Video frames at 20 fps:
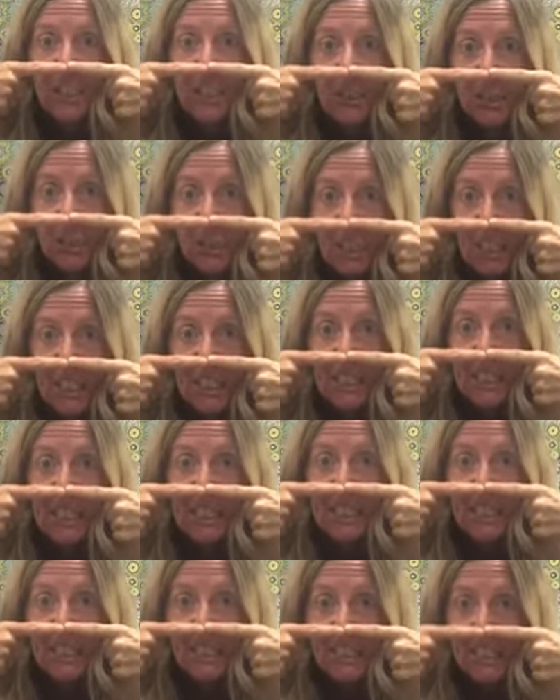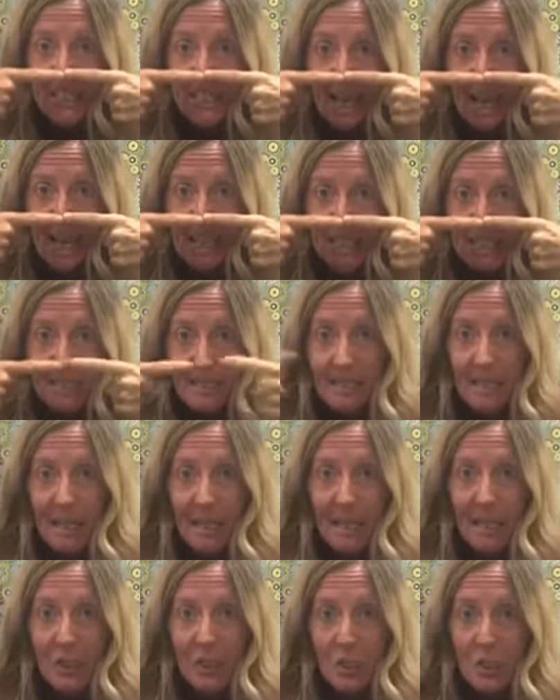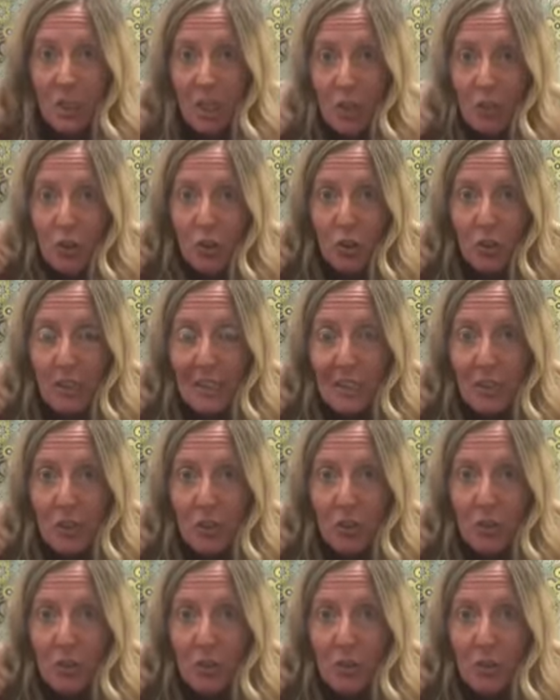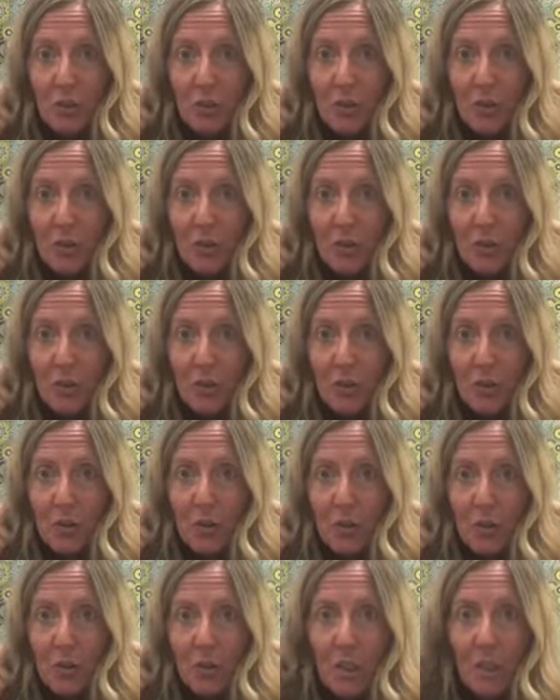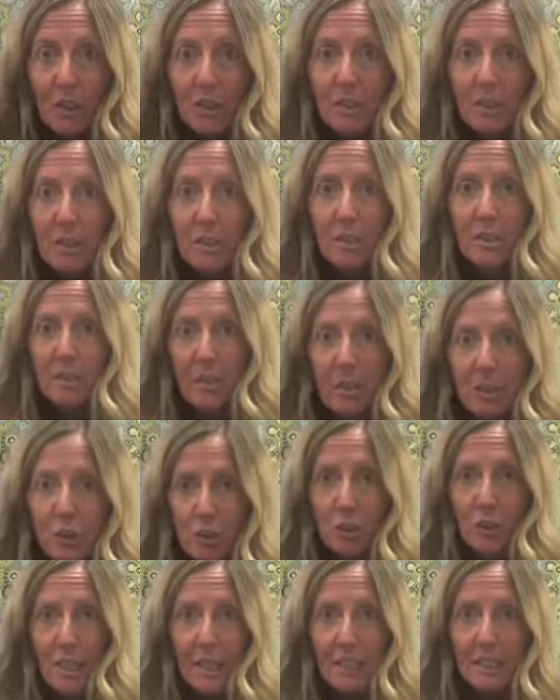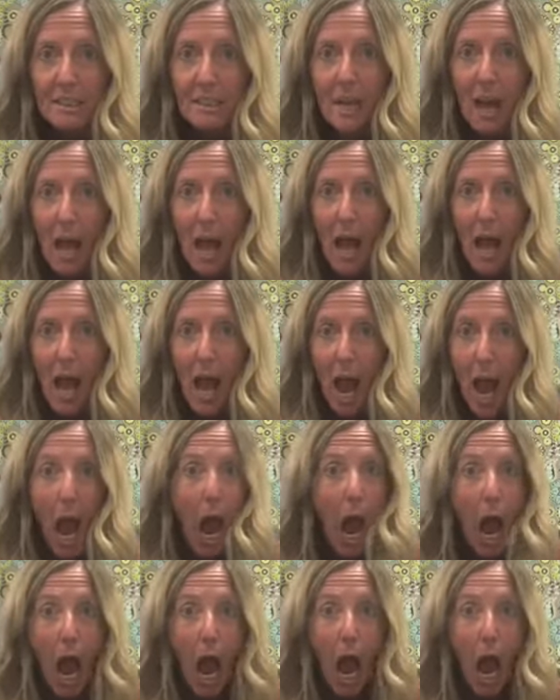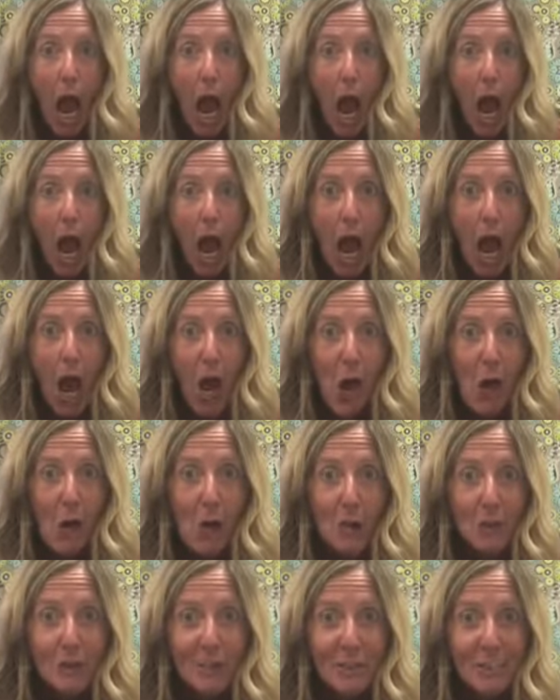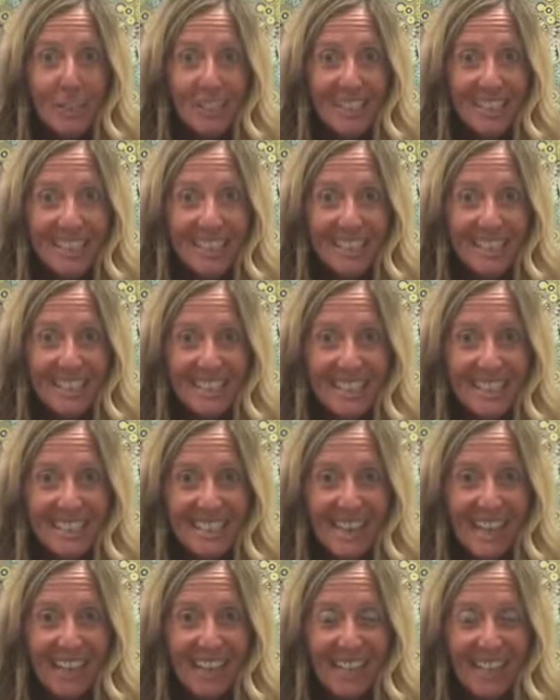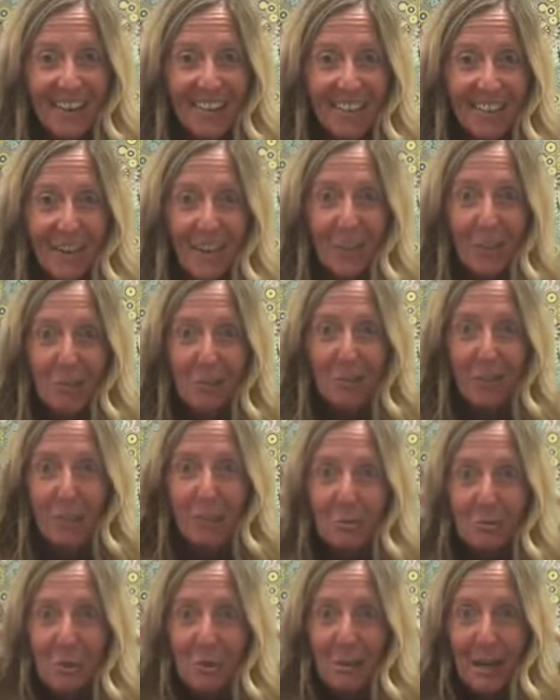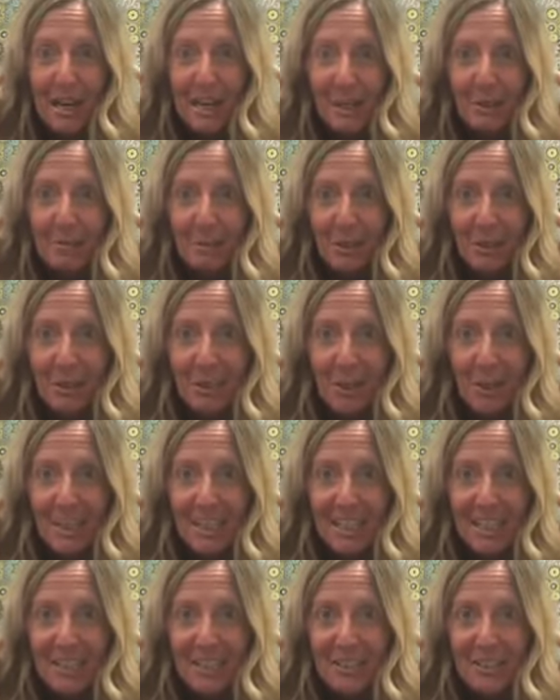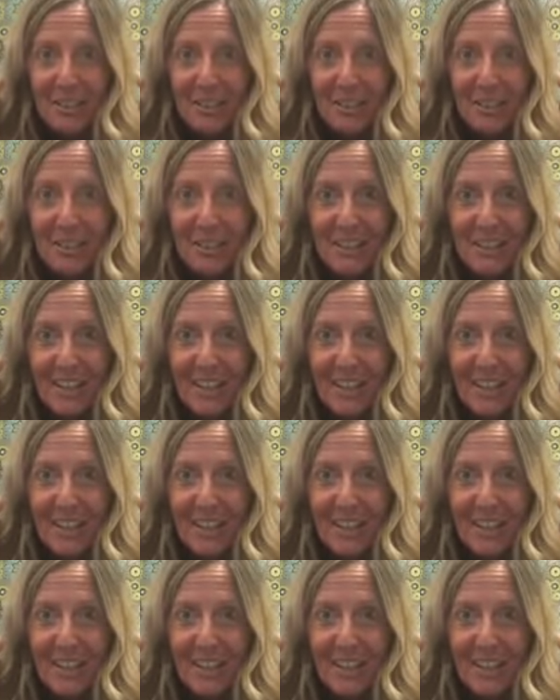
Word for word: Jesus says, touch your ears. Touch your knees. Uh-oh, Jesus didn't say that one. We should be back up here at our ears.